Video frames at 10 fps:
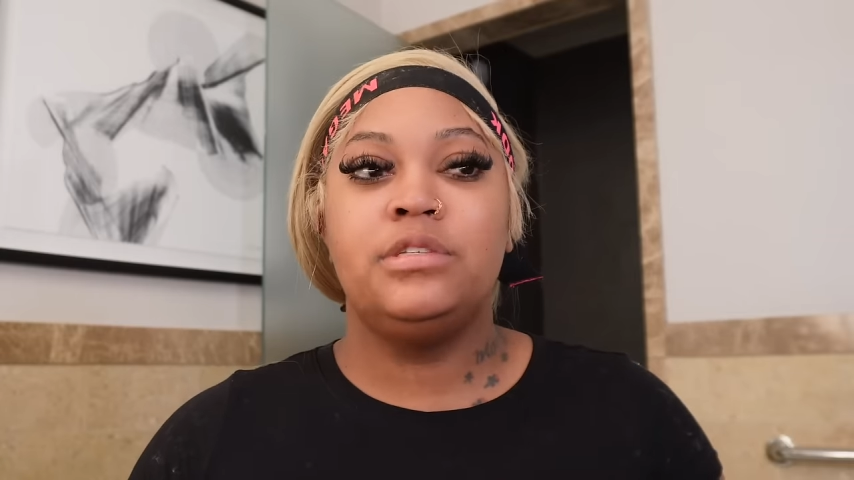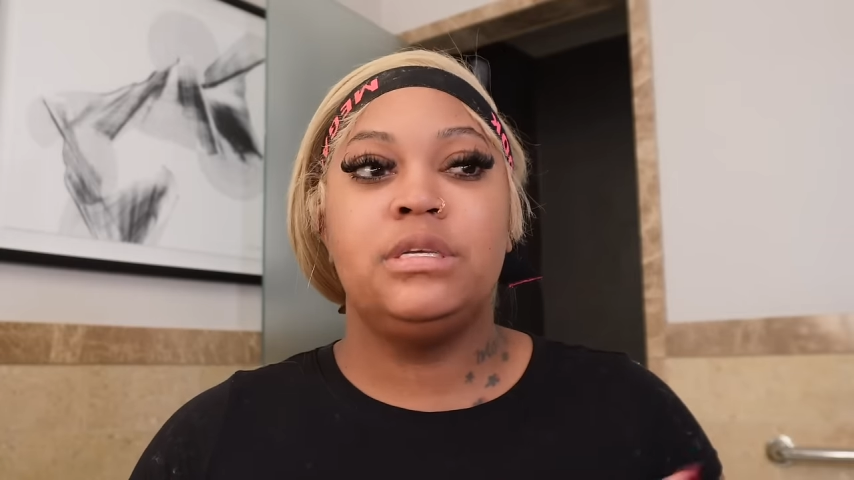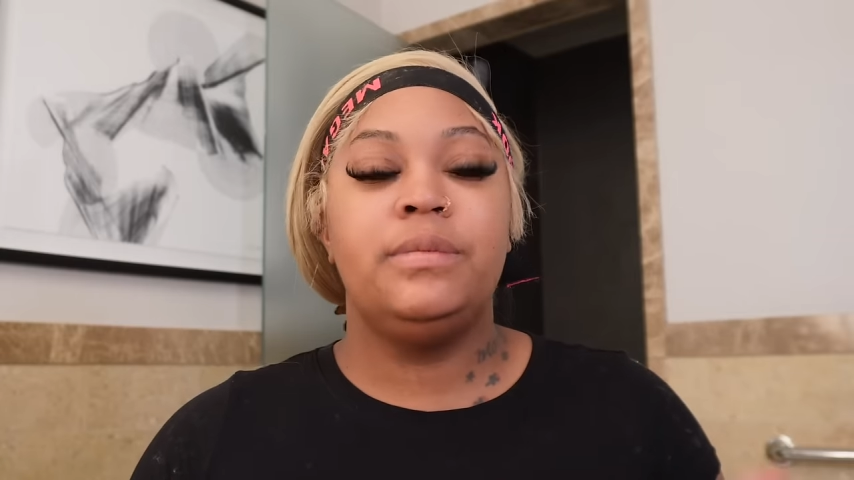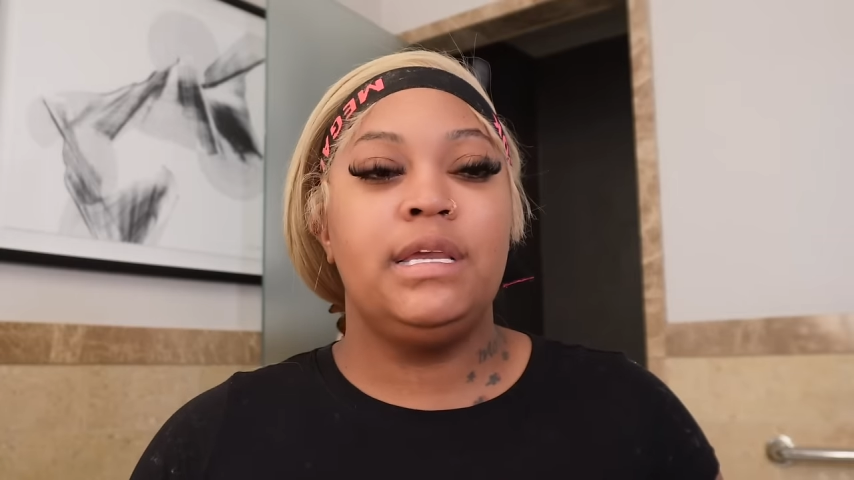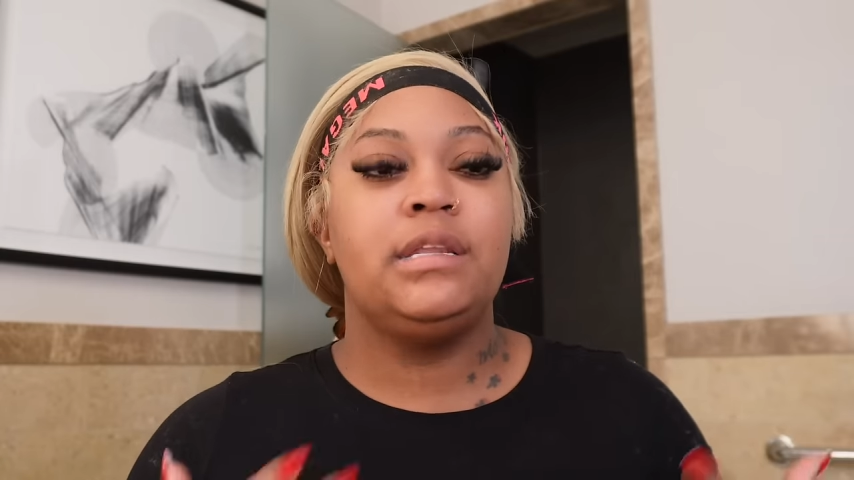
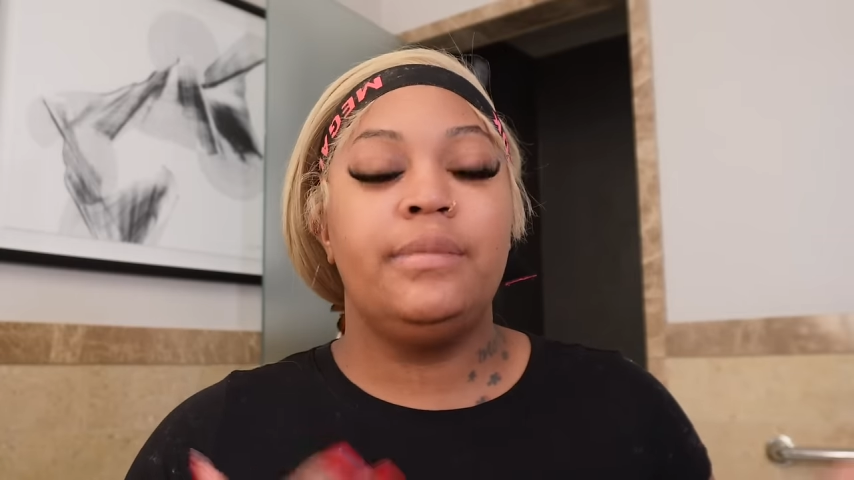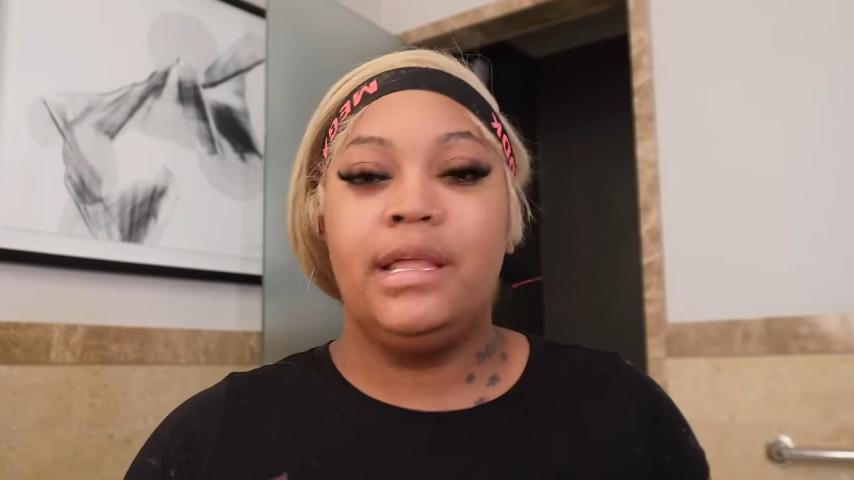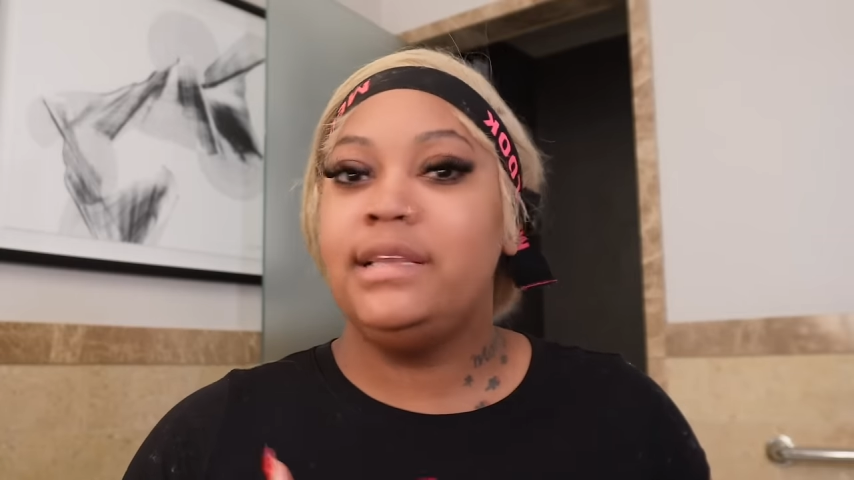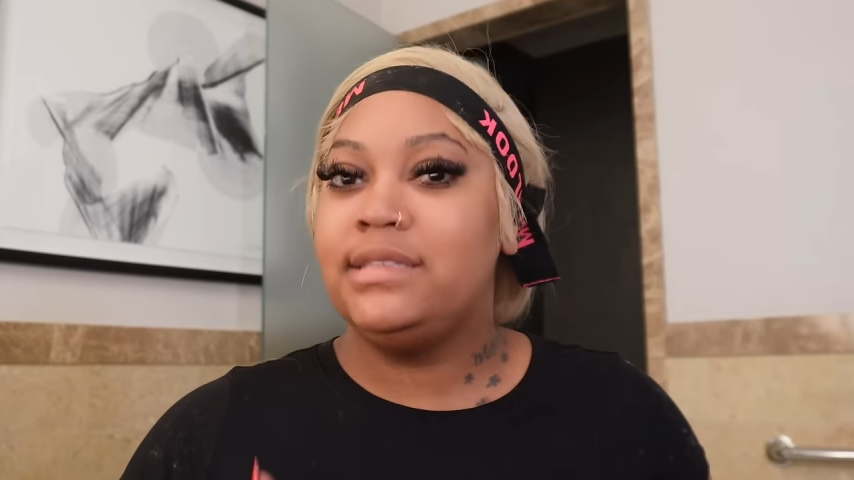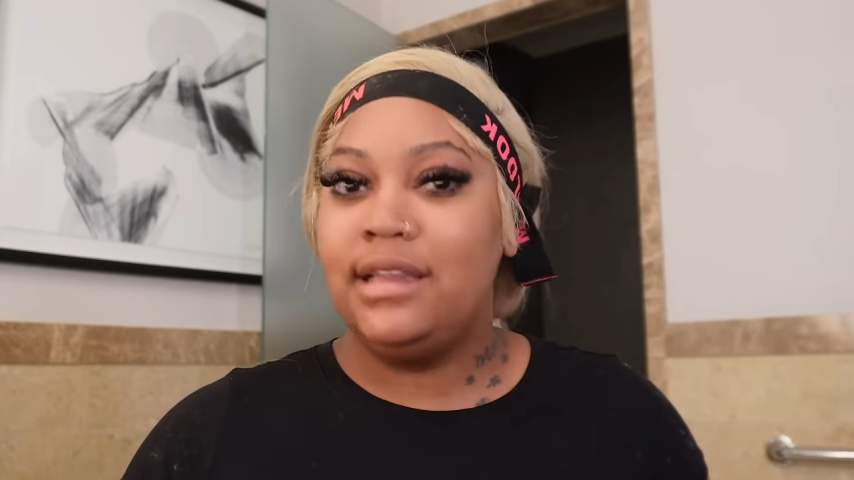to be in the
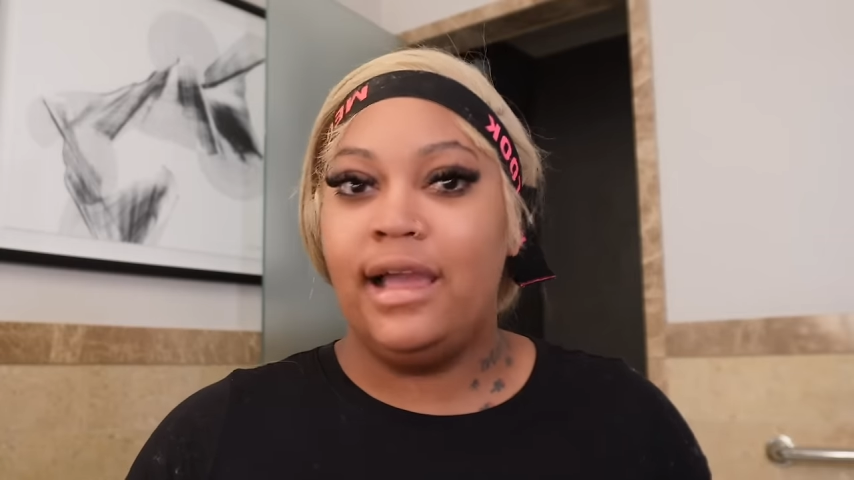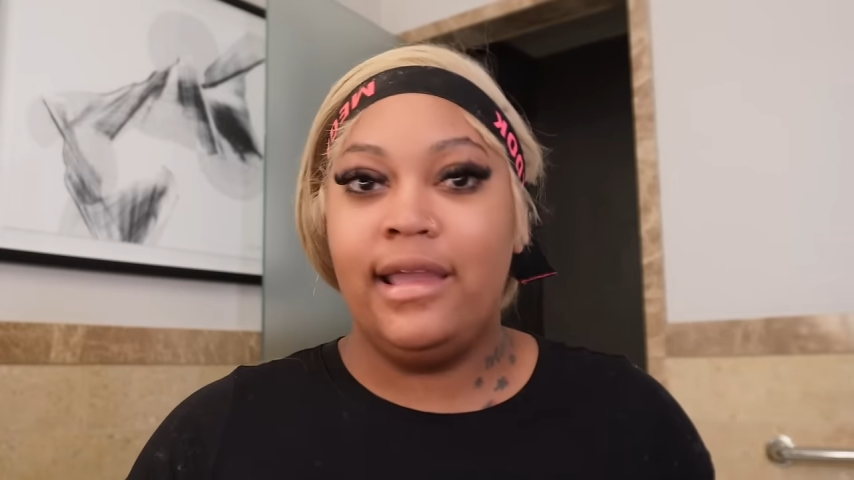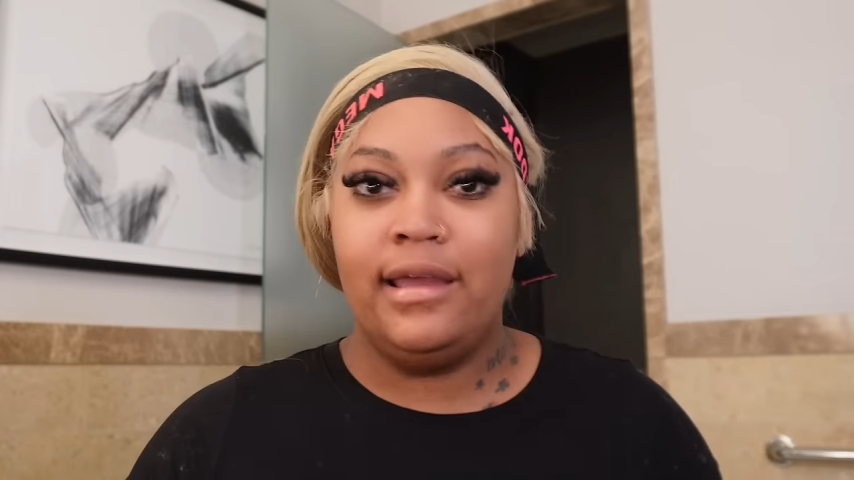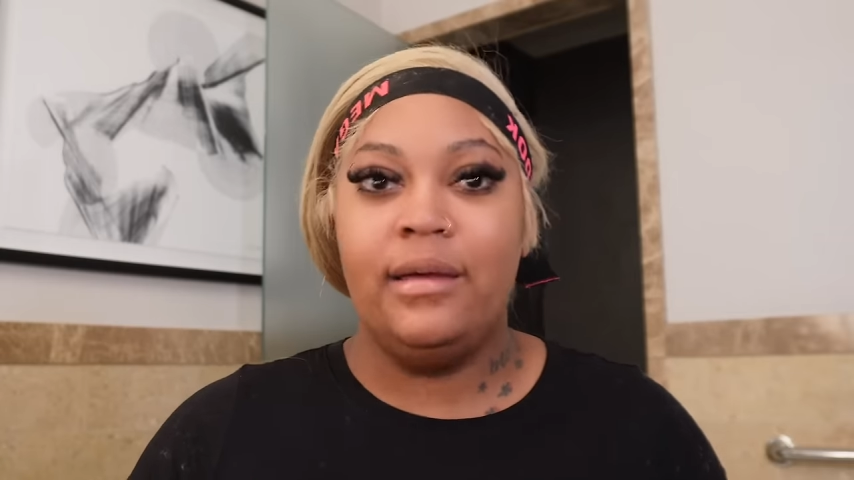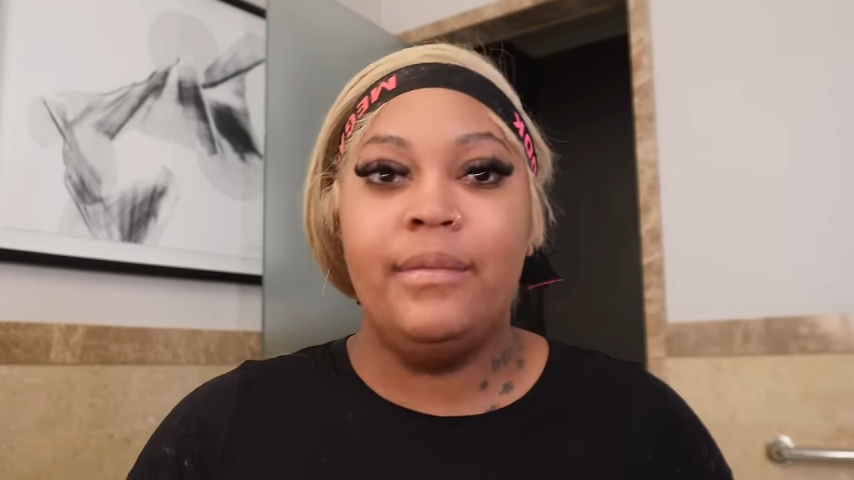place that I
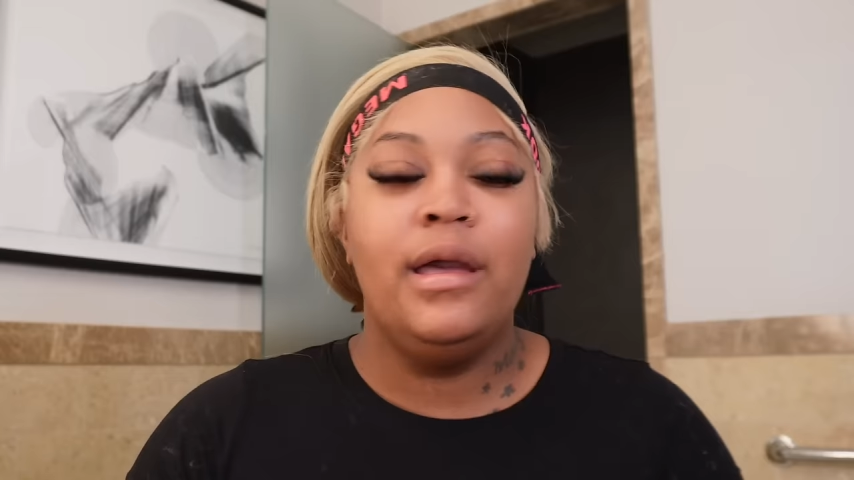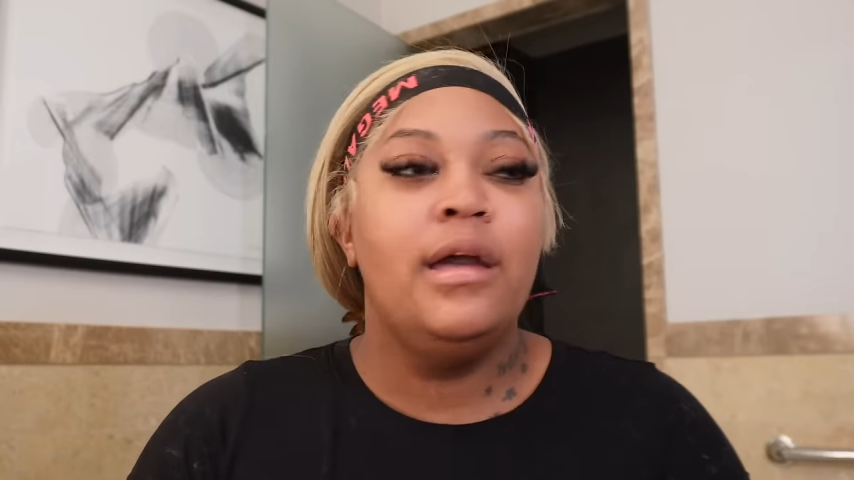am